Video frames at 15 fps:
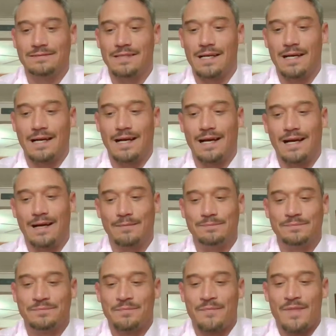
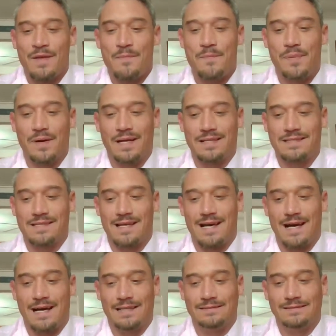But
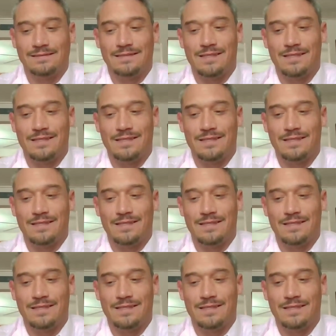an